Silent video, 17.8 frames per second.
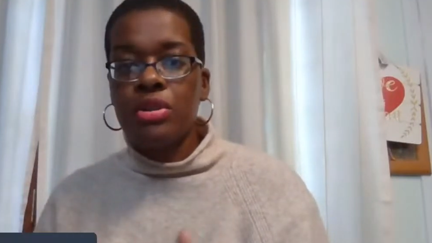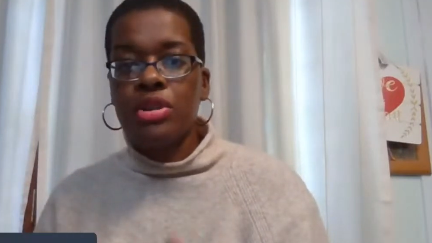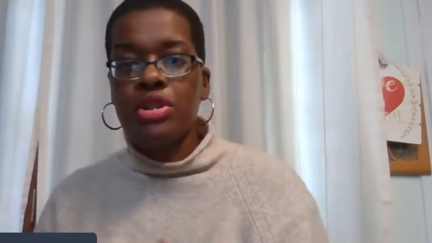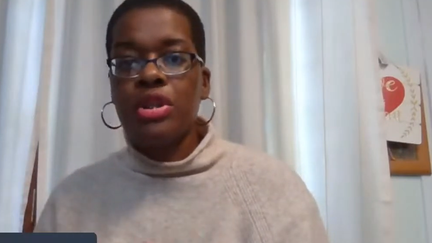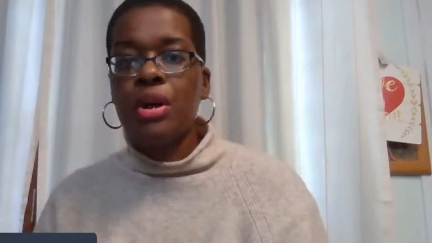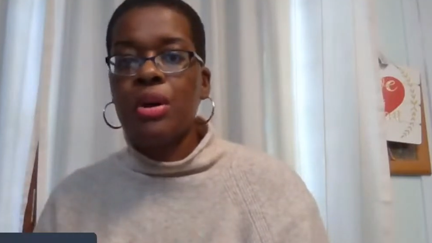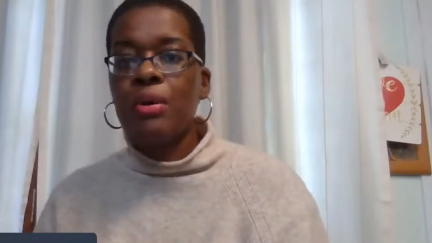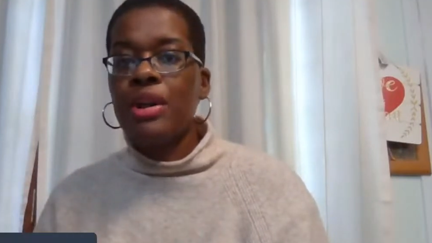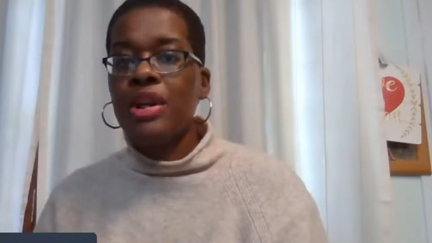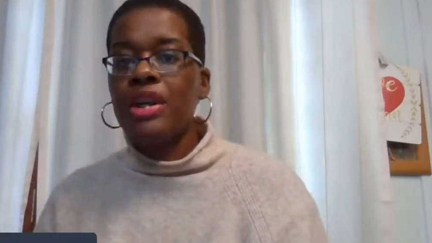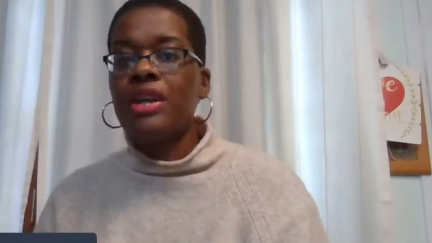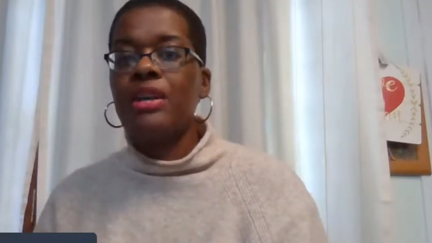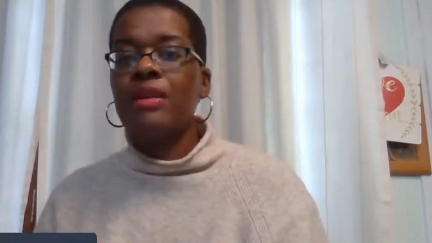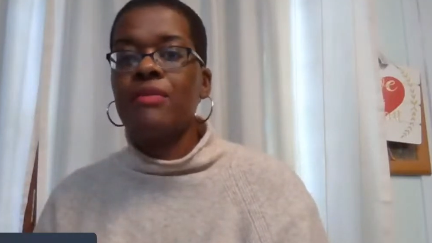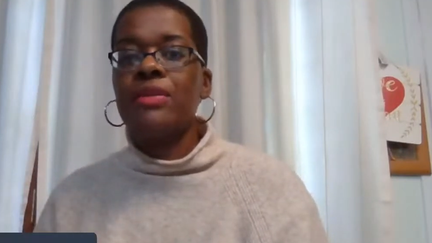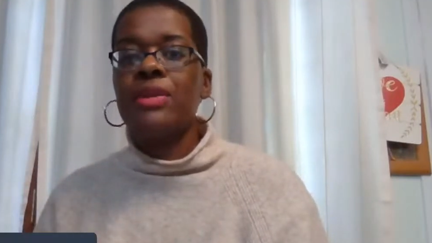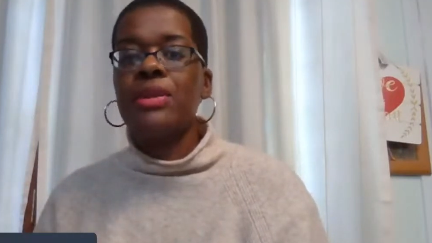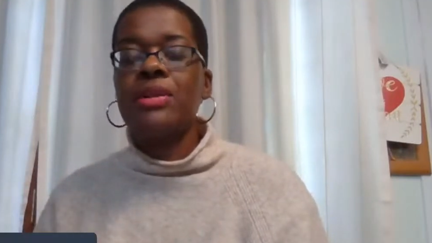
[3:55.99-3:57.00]
So
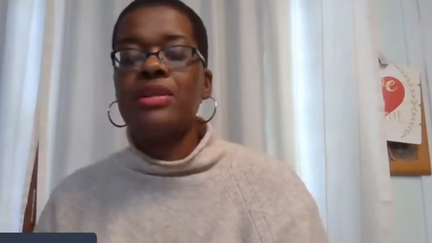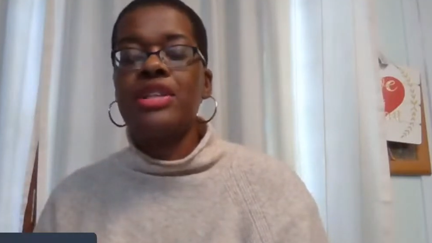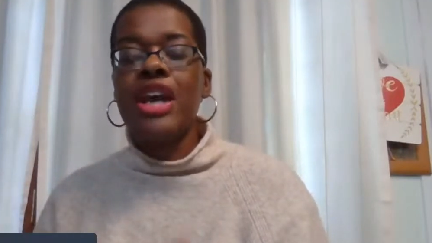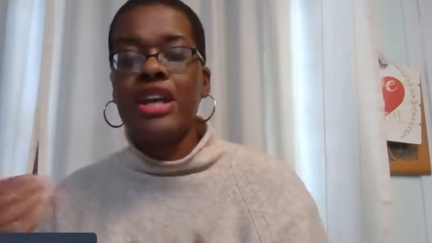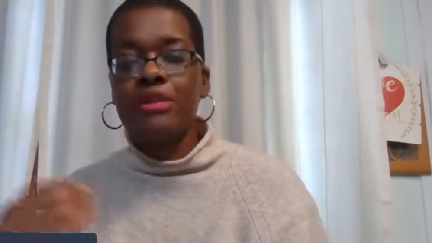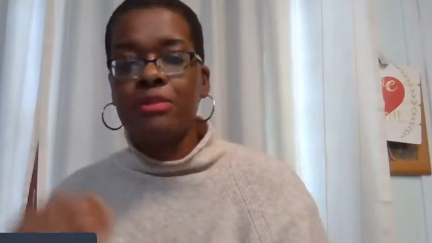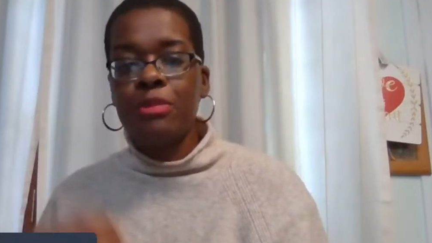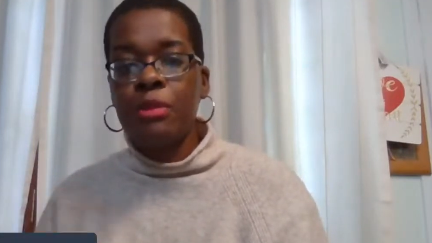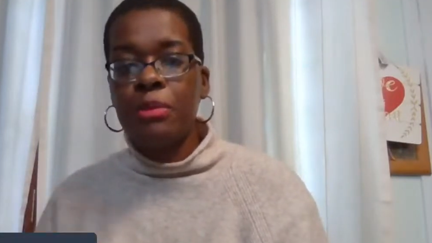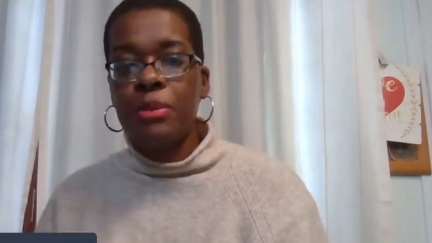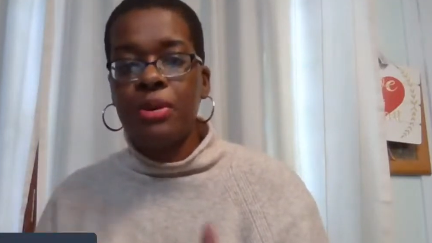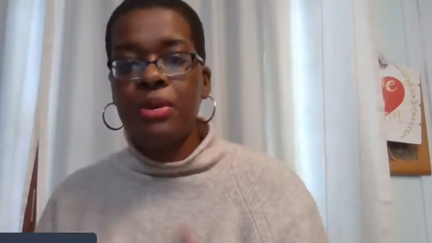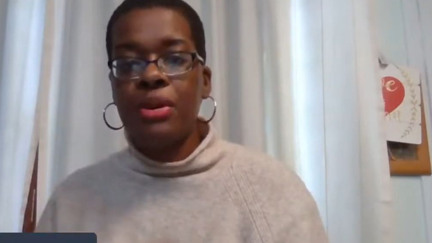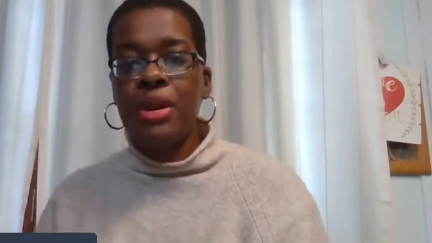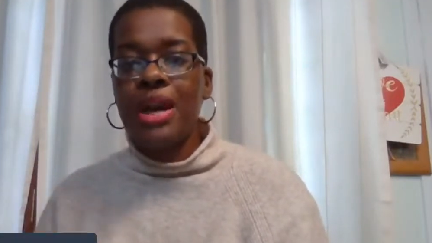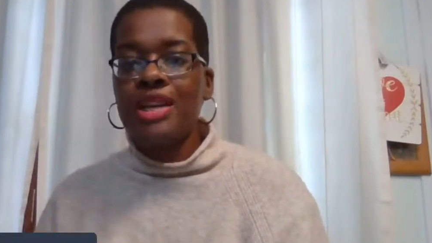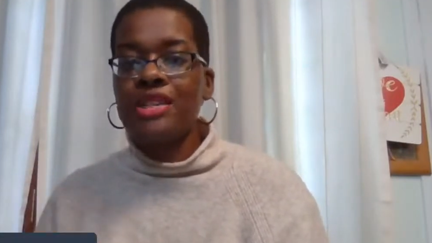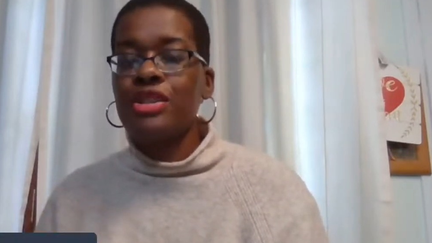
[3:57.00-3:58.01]
if the tax preparer
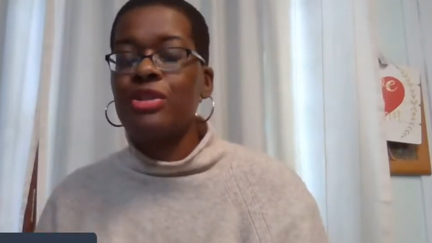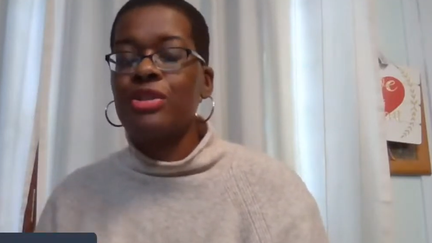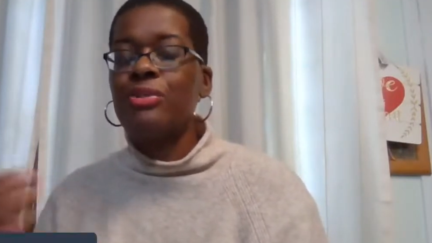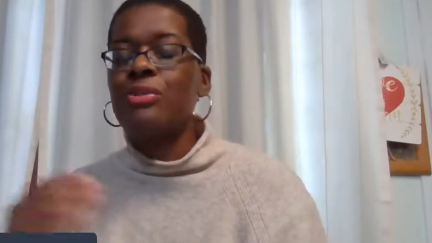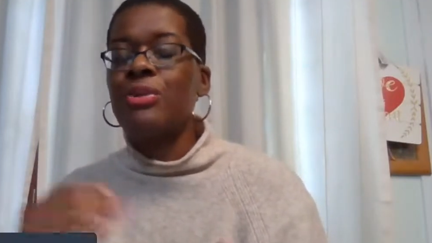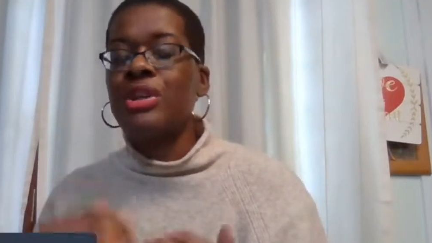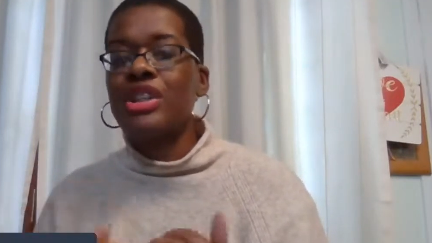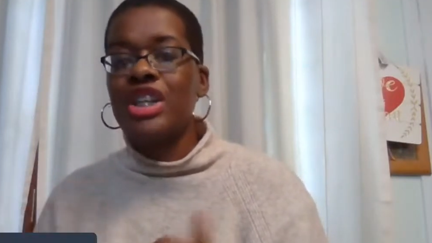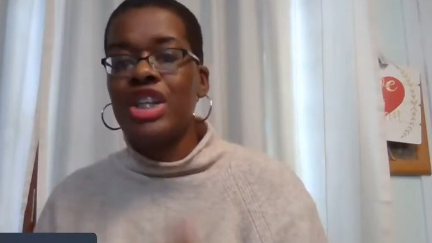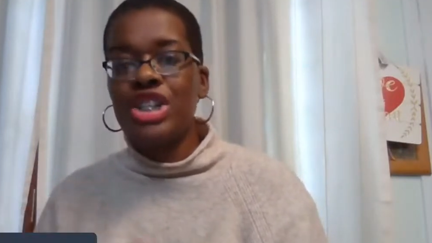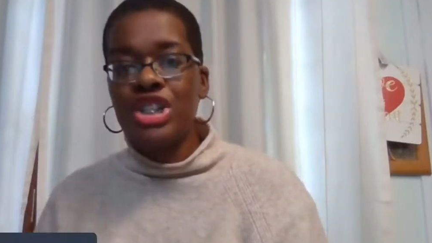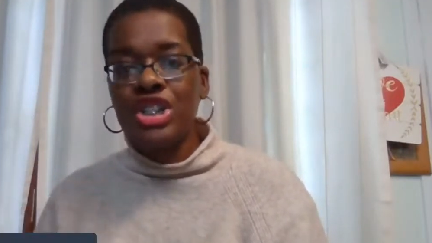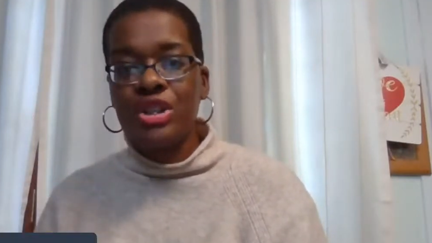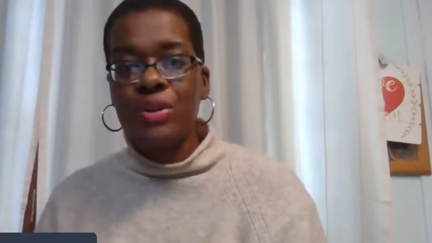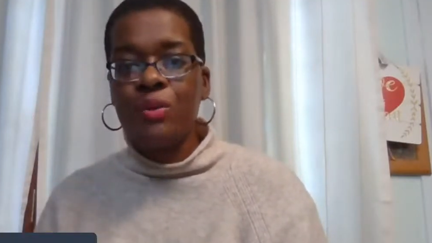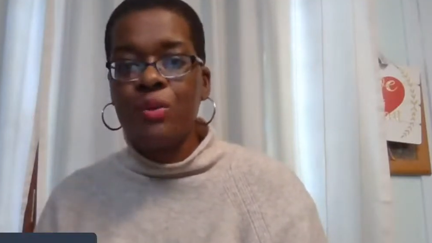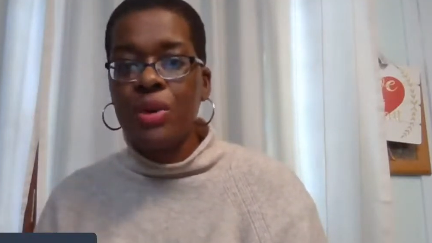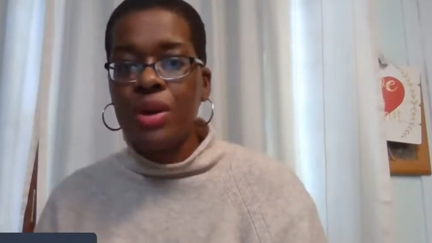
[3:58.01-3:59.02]
has to do
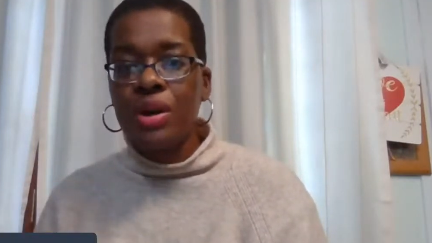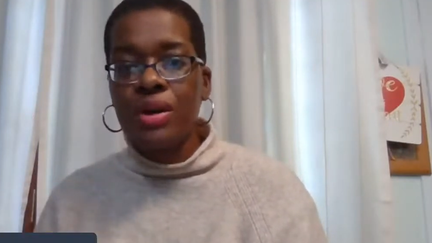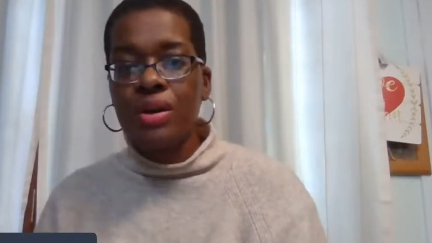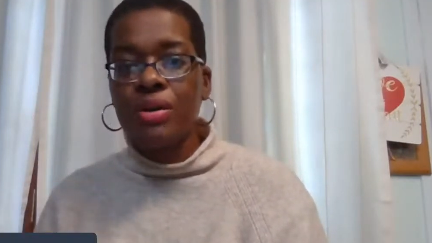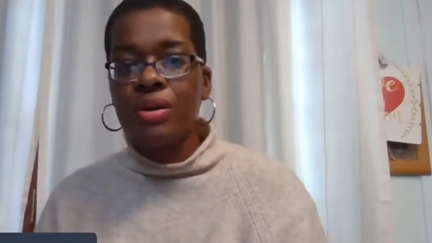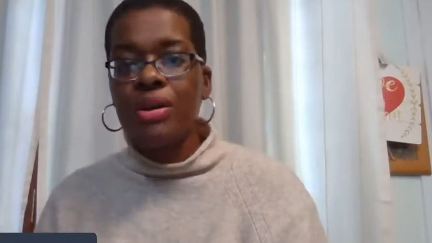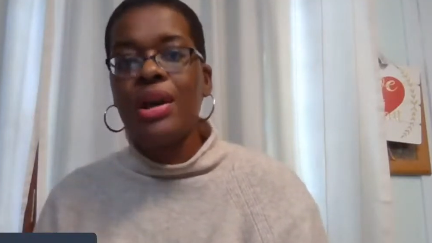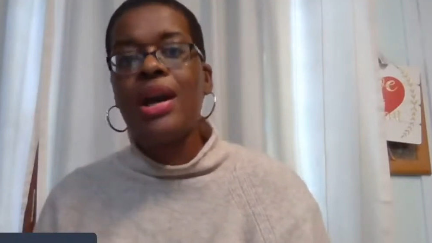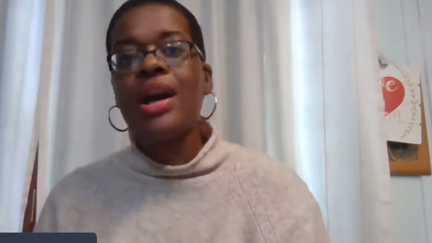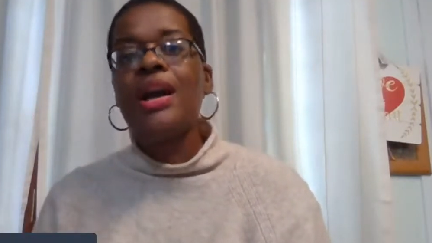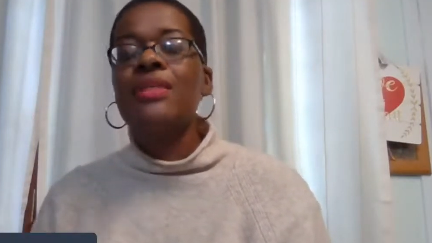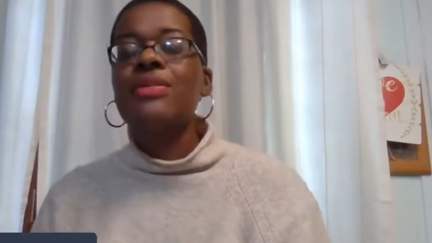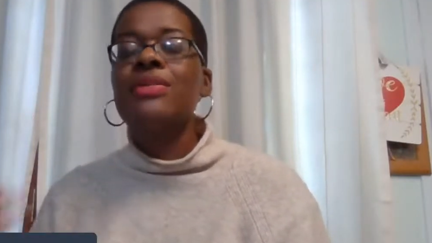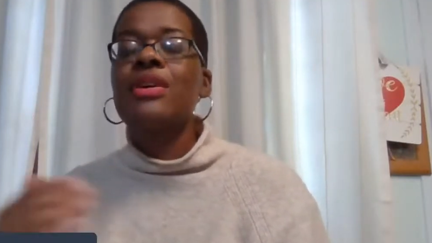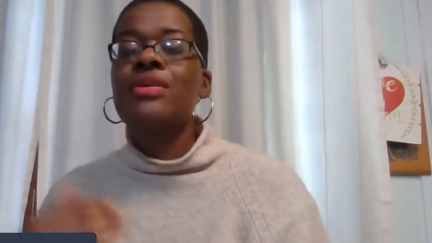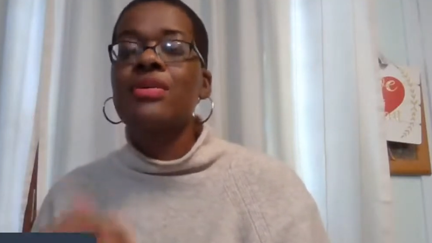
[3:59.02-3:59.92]
additional work, then